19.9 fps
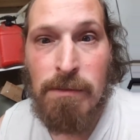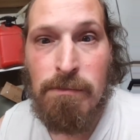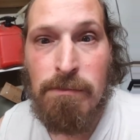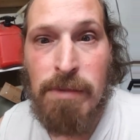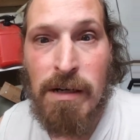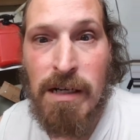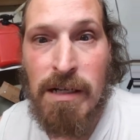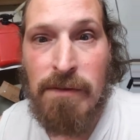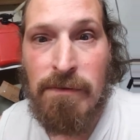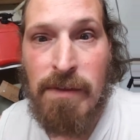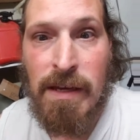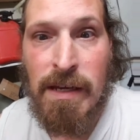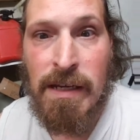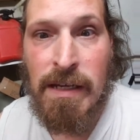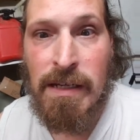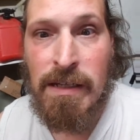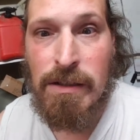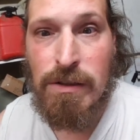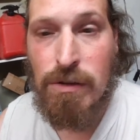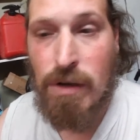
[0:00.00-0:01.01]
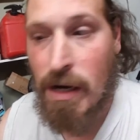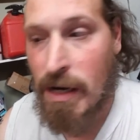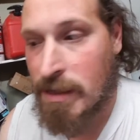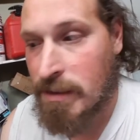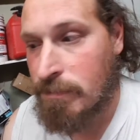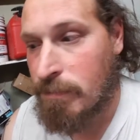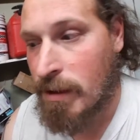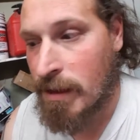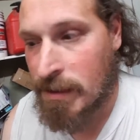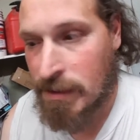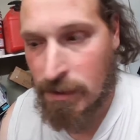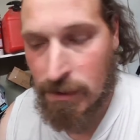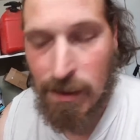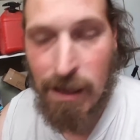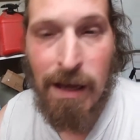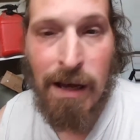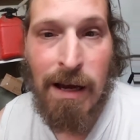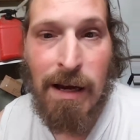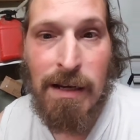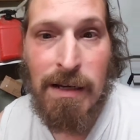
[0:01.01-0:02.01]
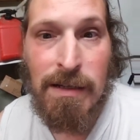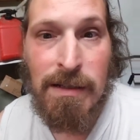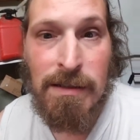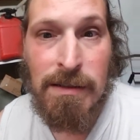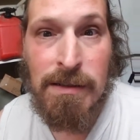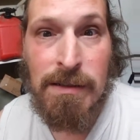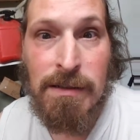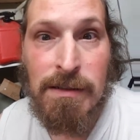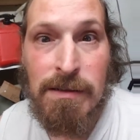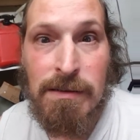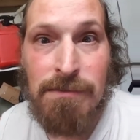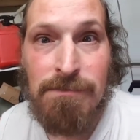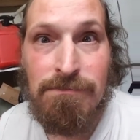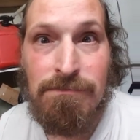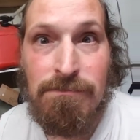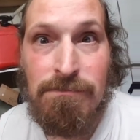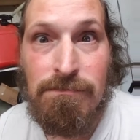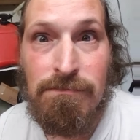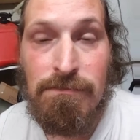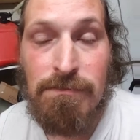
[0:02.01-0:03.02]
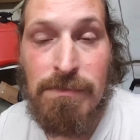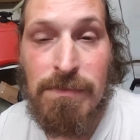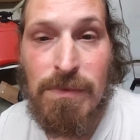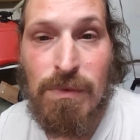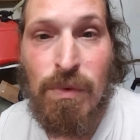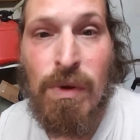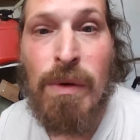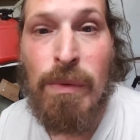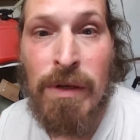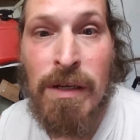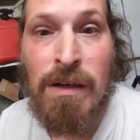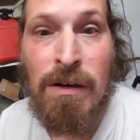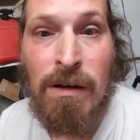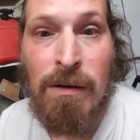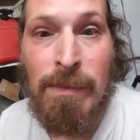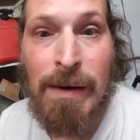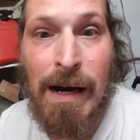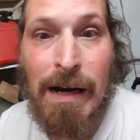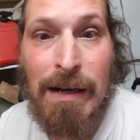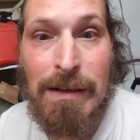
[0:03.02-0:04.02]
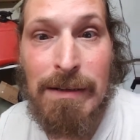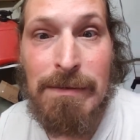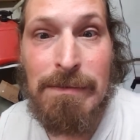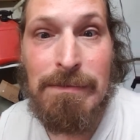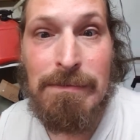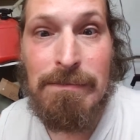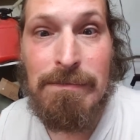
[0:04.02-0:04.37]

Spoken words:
but if they tried to break the lock, we would know about it.